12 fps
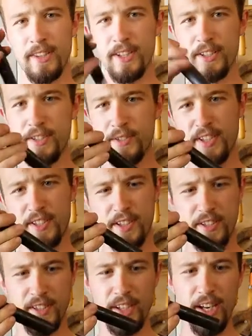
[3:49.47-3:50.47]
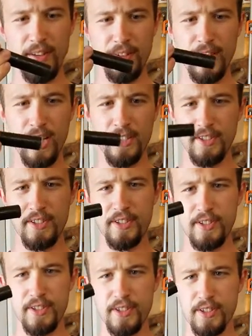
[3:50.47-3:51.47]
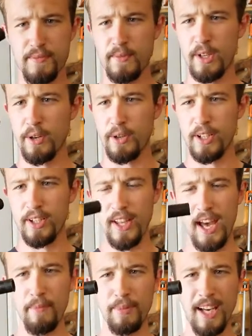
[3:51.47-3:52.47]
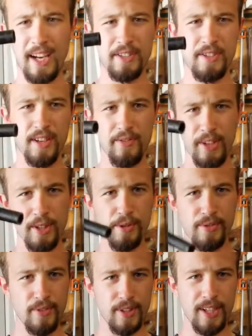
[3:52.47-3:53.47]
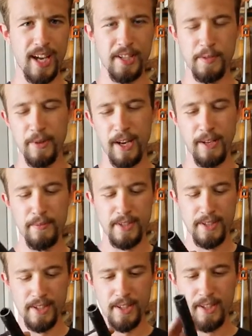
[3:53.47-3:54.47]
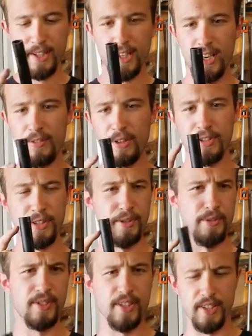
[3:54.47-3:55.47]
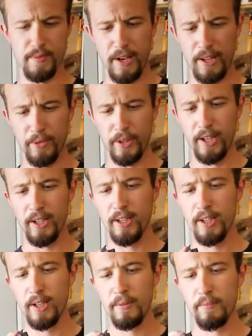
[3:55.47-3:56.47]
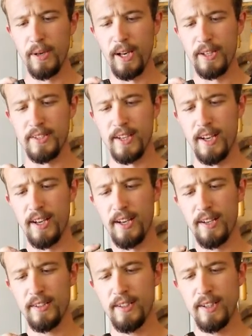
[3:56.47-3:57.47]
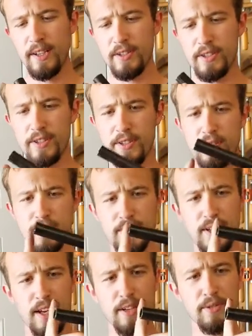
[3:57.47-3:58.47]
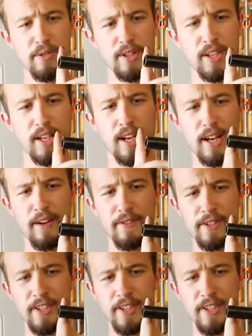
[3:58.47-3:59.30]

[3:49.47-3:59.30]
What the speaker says: this isn't galvanized, this is just coated in that black stuff they use for gas pipes. I've also used this, by the way. But, I usually cut off a